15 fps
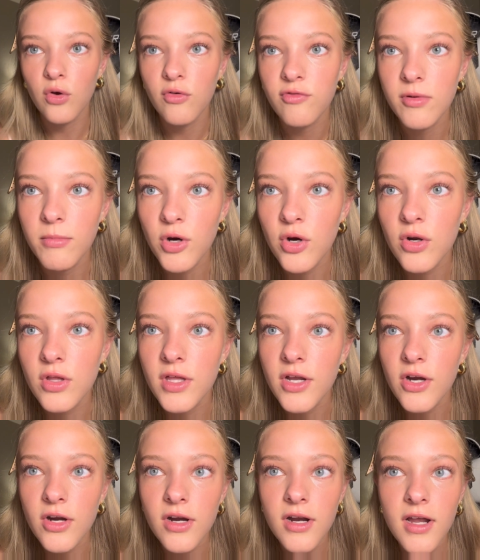from
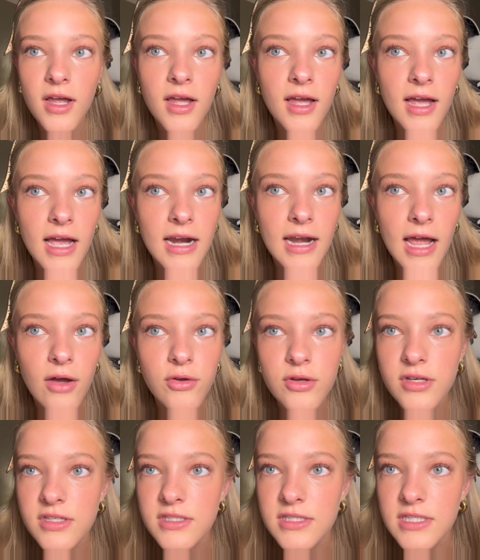earlier. And now you
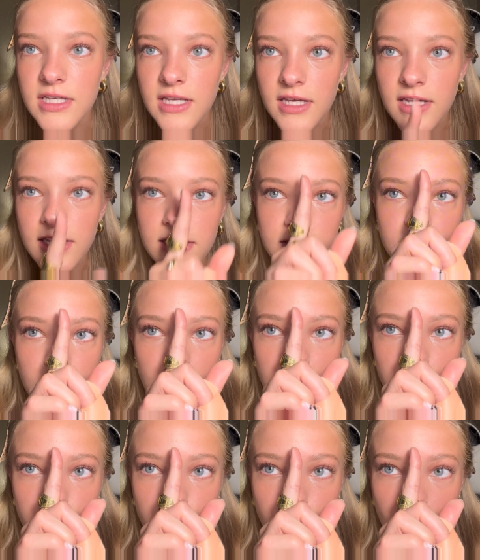can see
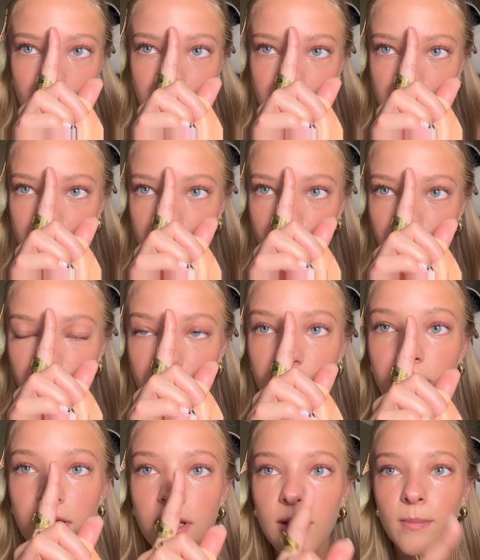it's right here,
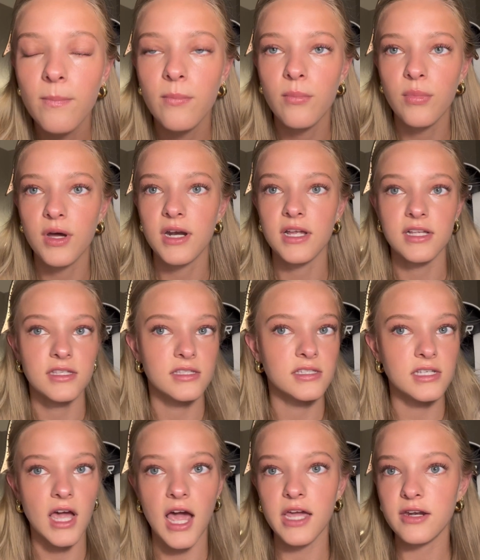but it's
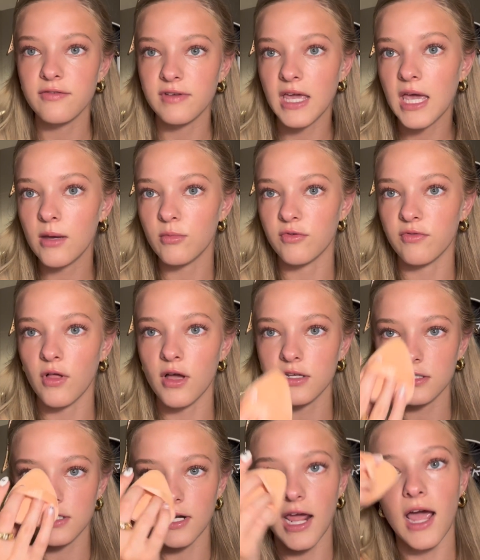kind of
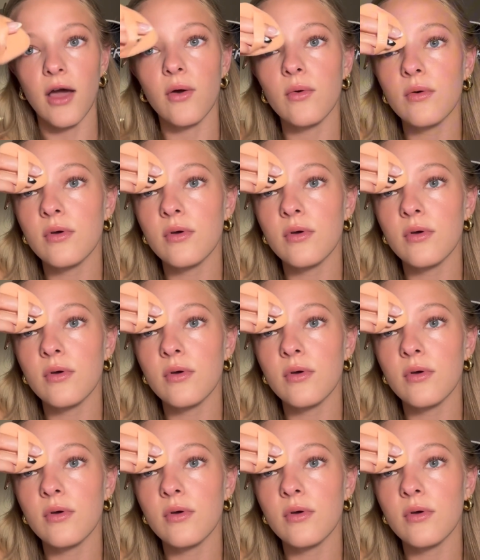camouflaged now.